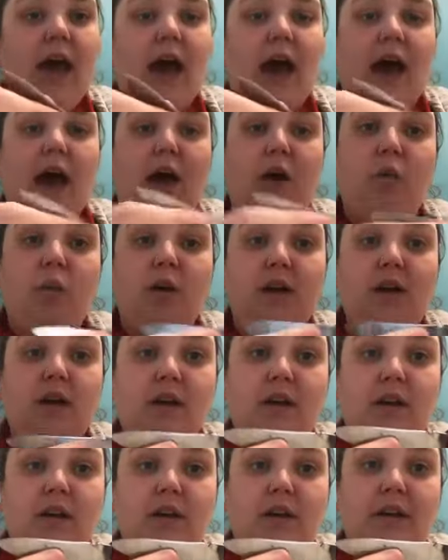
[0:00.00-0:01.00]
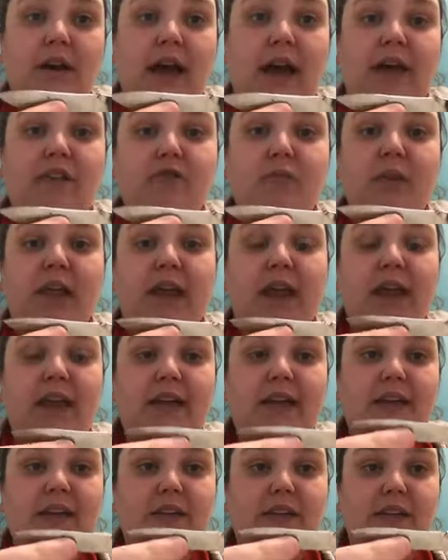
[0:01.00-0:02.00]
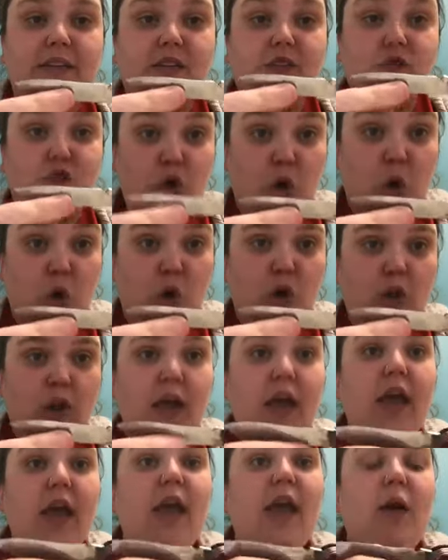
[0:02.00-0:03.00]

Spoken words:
When a knife blade is dull,